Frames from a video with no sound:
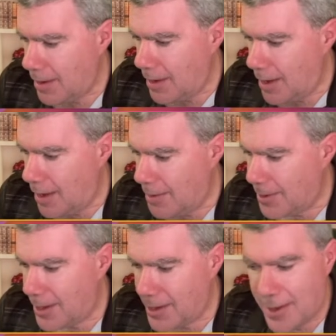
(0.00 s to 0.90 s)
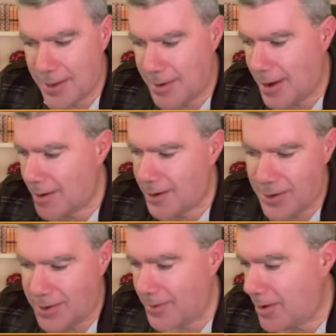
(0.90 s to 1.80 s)
I'm thinking they're not going to
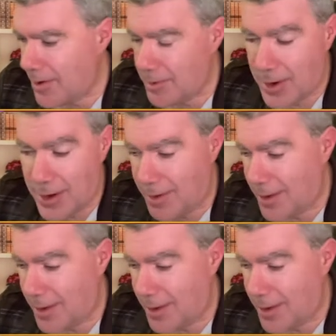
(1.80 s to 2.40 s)
do very well.